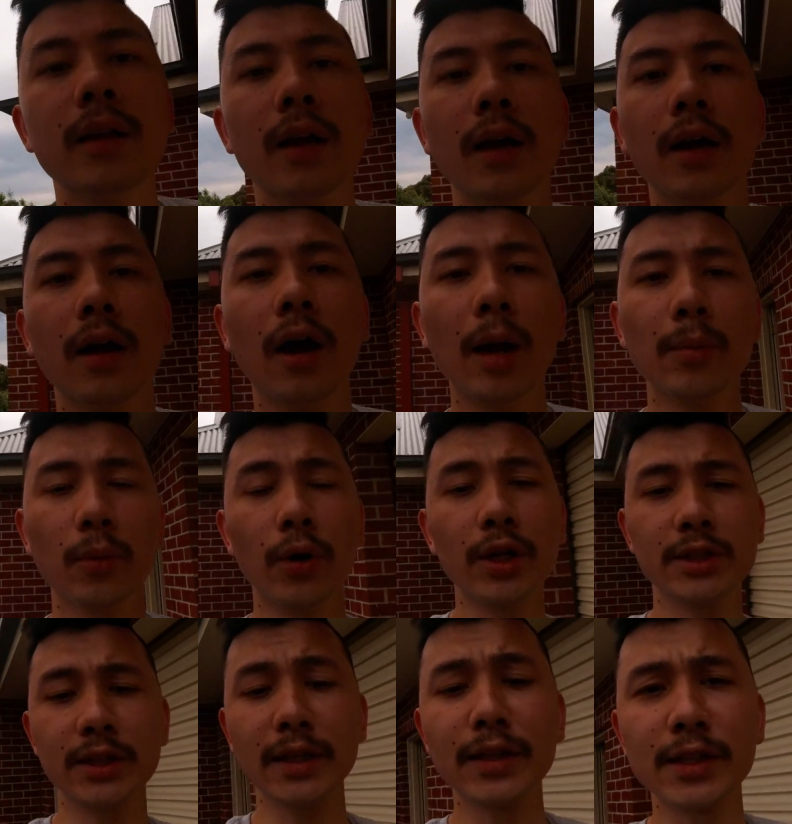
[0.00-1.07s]
hyper
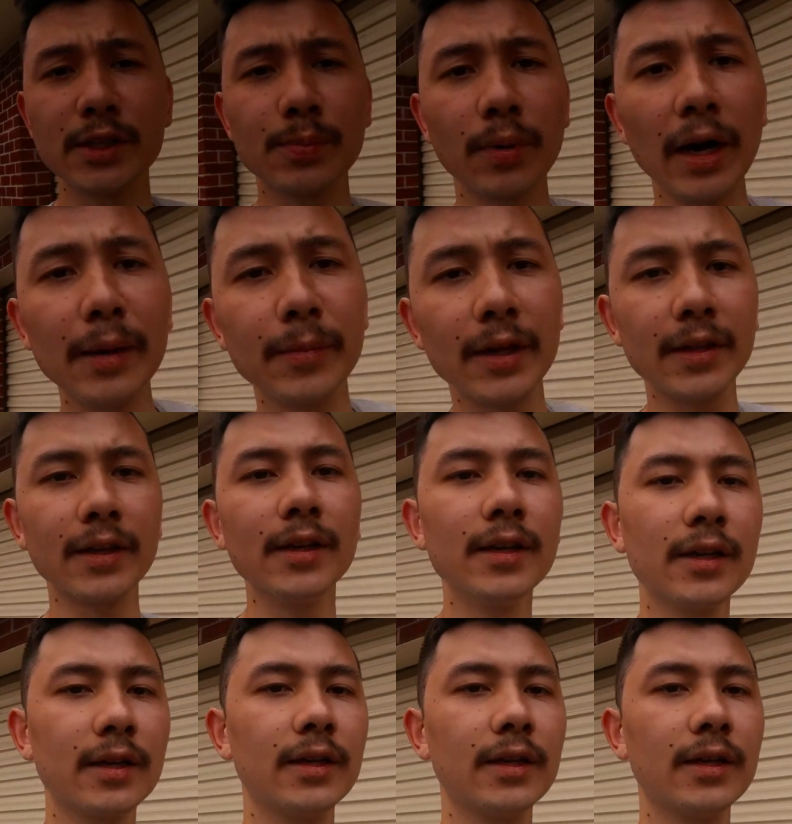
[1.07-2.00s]
wash and the spray method.